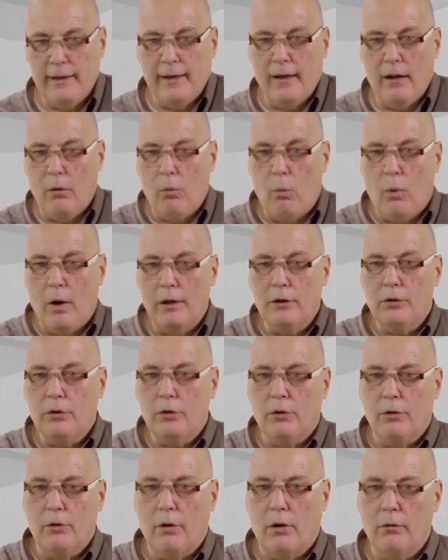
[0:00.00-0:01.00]
The L1 to
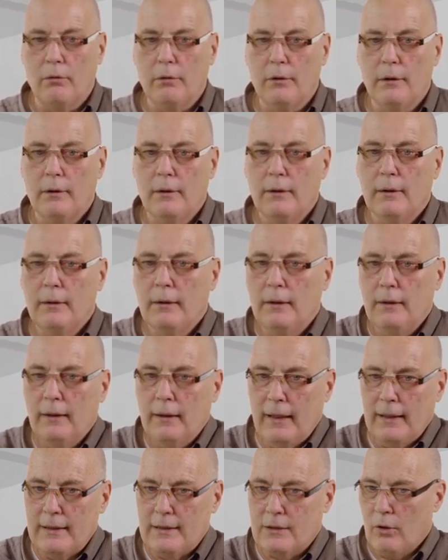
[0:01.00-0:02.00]
ground
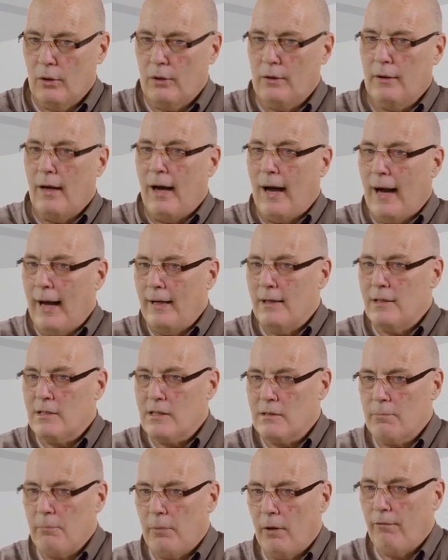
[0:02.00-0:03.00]
has got the
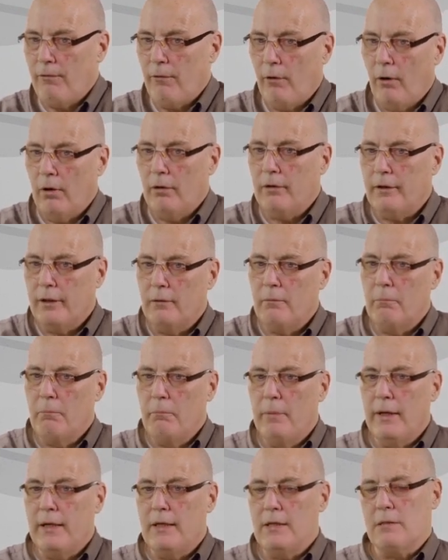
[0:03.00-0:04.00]
highest, by far the
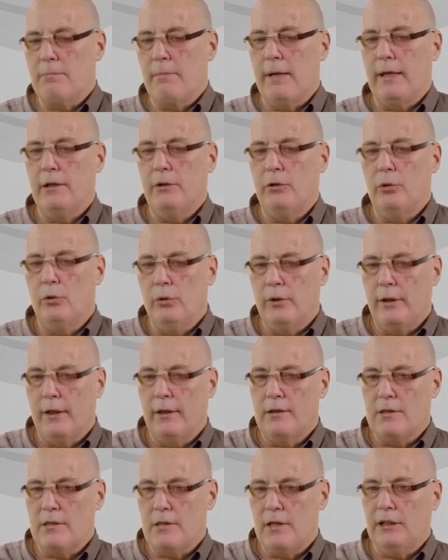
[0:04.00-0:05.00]
biggest magnitude,
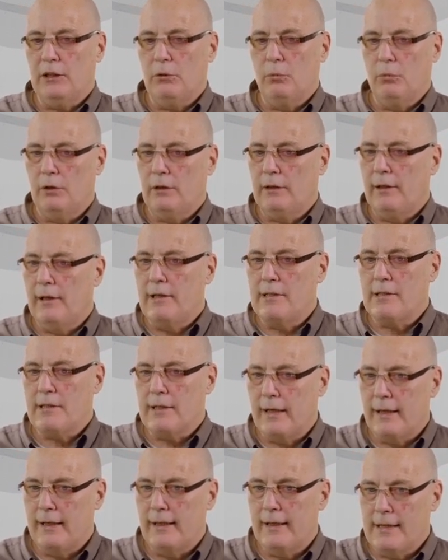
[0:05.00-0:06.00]
and the selection would clearly
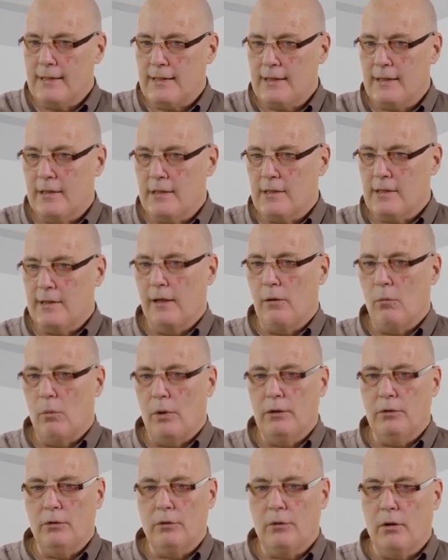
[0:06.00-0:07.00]
say, yes, it is an
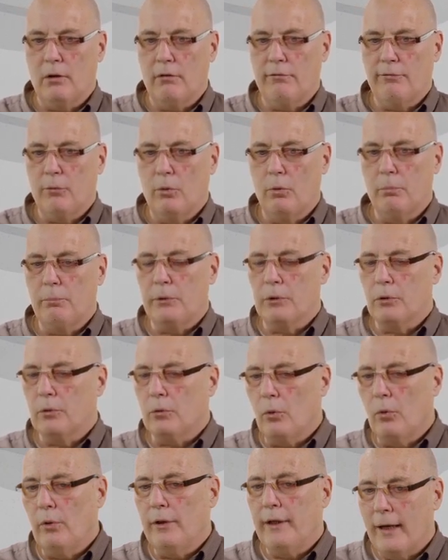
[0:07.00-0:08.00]
L1 to ground fault, because
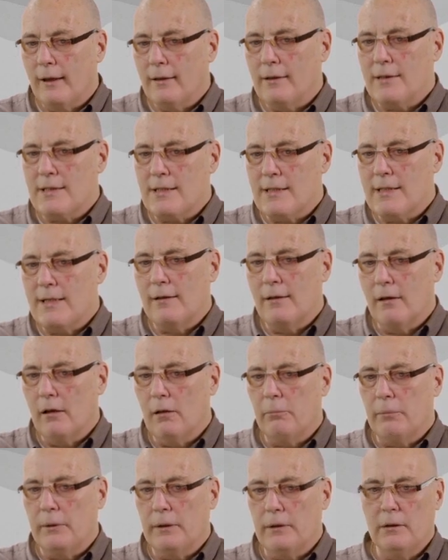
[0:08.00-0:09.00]
all the others see a little
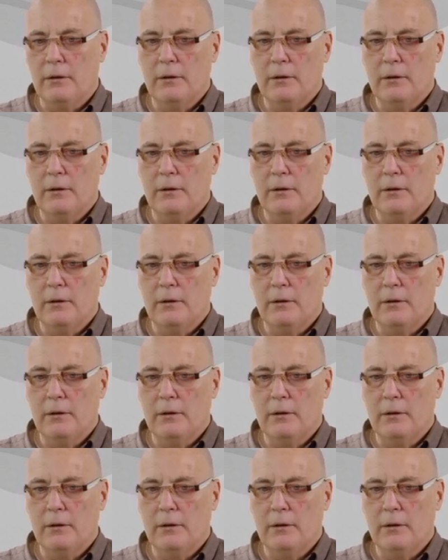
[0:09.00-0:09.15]
bit.